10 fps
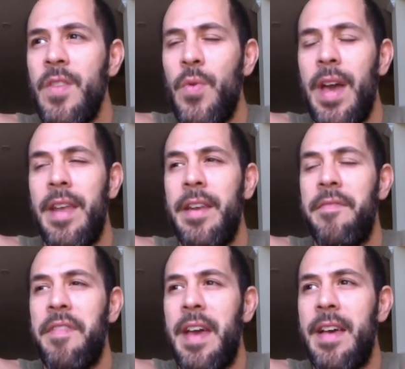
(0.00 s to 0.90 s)
we had an
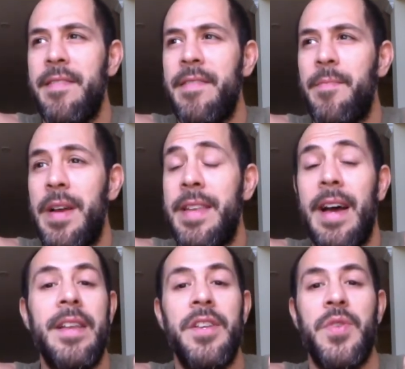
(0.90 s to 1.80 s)
event, and my
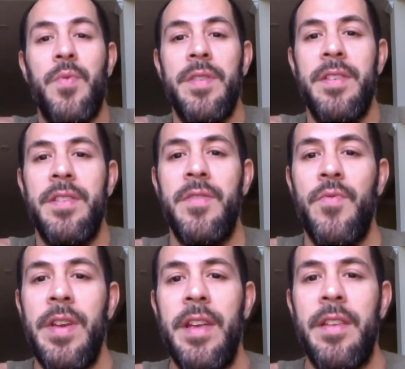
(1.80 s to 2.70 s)
dad just wanted to
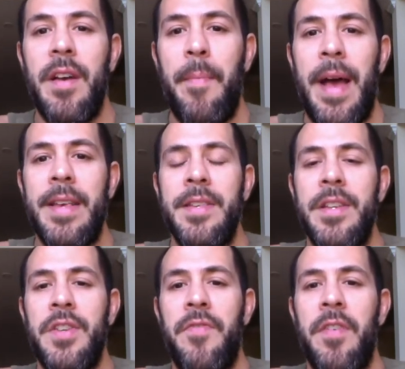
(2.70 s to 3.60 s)
read a
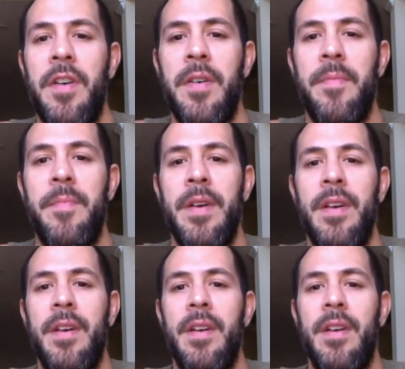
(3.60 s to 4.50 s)
passage from
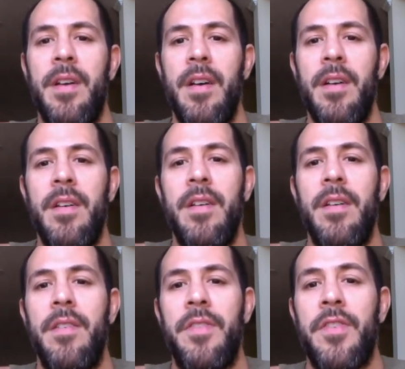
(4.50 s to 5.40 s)

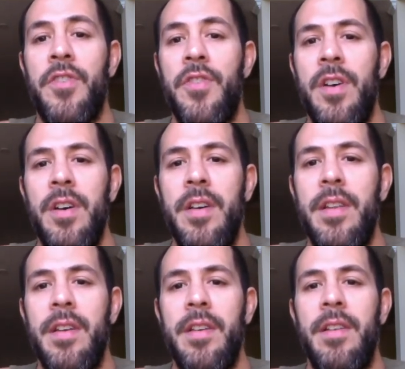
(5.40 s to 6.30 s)
the Quran.
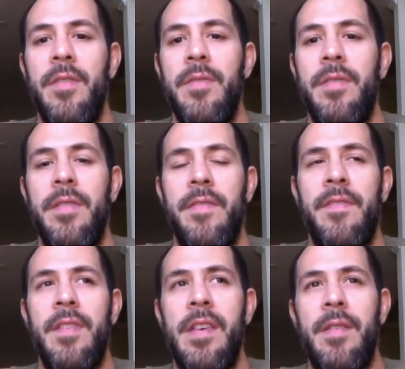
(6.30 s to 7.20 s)
That's
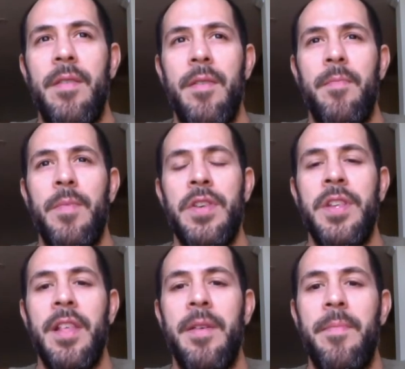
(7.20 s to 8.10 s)
the
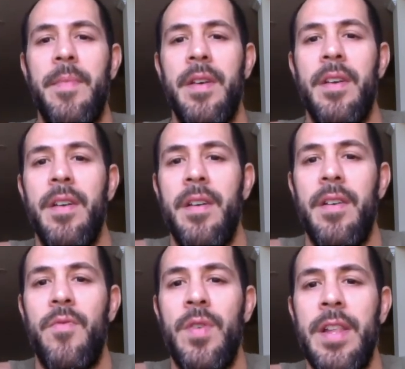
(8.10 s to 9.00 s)
Muslim
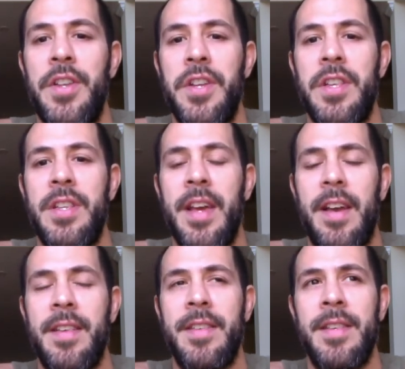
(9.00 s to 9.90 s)
religious
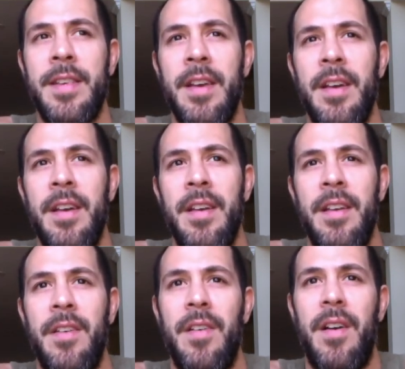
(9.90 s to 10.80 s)
texts.
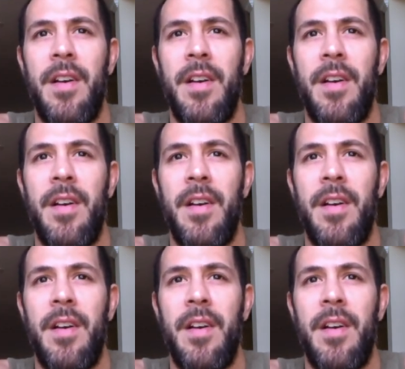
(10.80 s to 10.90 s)
You know,